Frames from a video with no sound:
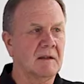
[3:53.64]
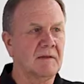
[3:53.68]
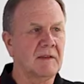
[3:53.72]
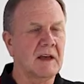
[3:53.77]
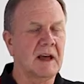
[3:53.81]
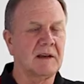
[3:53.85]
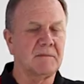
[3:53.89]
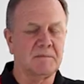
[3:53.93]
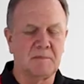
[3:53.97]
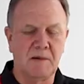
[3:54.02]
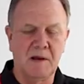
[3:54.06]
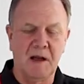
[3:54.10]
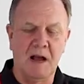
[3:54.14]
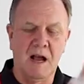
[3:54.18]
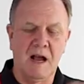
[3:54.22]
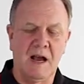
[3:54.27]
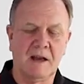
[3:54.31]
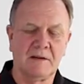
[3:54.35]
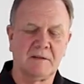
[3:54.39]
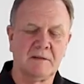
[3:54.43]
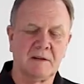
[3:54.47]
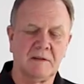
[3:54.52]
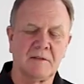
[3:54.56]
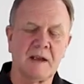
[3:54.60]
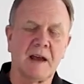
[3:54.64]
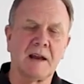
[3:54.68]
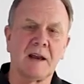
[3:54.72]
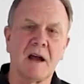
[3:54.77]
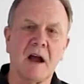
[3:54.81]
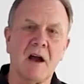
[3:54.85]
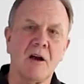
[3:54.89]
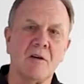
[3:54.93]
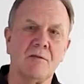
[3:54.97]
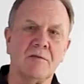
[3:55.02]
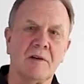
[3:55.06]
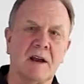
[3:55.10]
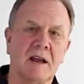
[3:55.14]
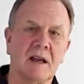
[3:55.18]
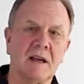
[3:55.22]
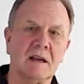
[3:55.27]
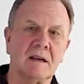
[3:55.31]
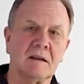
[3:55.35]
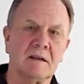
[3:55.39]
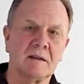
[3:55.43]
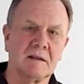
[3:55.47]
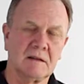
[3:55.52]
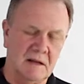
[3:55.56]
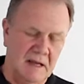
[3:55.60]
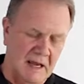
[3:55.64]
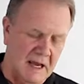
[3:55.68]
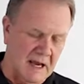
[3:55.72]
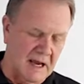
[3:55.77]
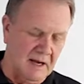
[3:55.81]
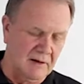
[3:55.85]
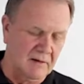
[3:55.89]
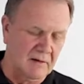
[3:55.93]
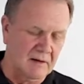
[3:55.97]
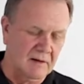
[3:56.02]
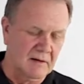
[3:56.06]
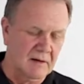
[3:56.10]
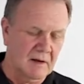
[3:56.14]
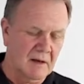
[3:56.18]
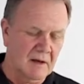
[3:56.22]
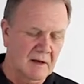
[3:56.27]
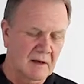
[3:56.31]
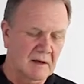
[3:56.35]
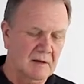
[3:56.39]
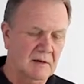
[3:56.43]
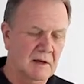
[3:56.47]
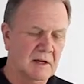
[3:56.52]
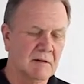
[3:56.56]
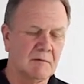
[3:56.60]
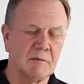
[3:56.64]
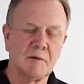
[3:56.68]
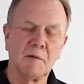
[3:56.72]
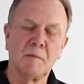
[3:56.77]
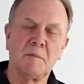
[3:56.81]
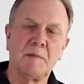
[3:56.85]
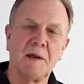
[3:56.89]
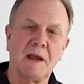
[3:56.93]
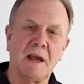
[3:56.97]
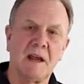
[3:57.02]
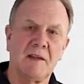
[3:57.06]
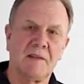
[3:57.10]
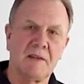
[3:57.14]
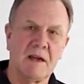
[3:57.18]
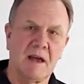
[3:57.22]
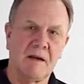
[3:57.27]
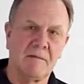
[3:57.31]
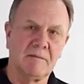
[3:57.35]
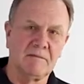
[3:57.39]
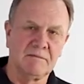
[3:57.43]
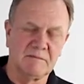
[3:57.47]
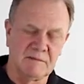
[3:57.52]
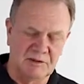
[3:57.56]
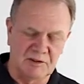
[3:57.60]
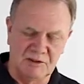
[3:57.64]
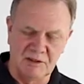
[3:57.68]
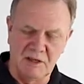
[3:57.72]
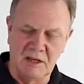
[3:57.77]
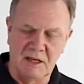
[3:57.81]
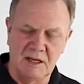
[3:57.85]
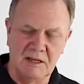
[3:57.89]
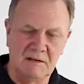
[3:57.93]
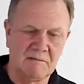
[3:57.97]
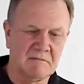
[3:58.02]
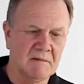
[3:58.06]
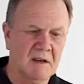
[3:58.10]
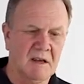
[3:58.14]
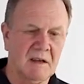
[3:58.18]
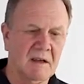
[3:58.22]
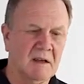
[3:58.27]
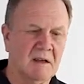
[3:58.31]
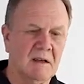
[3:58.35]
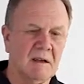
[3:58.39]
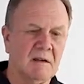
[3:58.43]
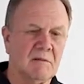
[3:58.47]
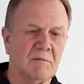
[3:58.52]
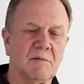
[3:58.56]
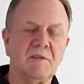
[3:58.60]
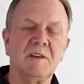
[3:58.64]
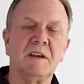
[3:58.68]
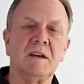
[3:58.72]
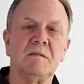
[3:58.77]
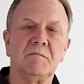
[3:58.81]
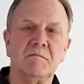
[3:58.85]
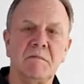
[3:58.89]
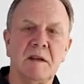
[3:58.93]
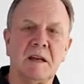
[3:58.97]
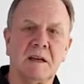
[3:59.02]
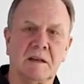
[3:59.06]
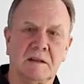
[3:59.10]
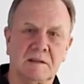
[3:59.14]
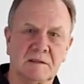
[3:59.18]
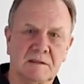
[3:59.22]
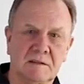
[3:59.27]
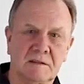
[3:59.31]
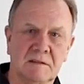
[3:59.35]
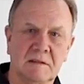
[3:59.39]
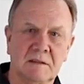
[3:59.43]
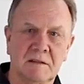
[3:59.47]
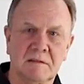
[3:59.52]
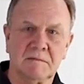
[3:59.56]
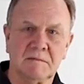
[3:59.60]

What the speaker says: that part and that O-ring, and you can repair that machine within minutes.